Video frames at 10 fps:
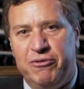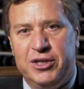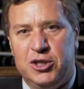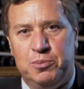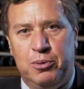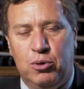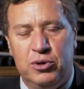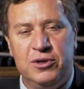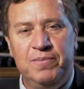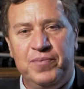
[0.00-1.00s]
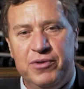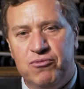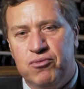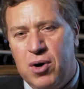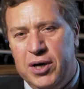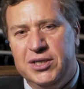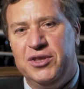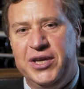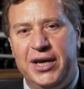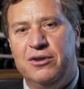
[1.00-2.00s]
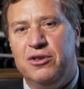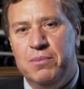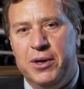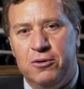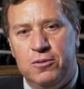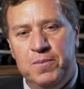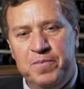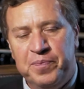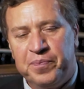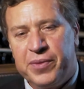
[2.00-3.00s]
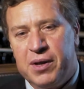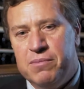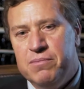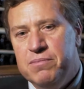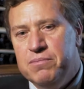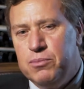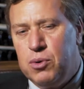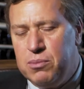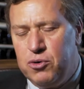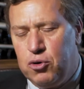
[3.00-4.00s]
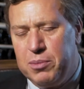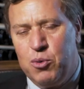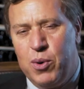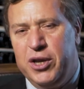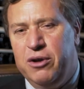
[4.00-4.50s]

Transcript: vintage port right at the end of the meal. Normally when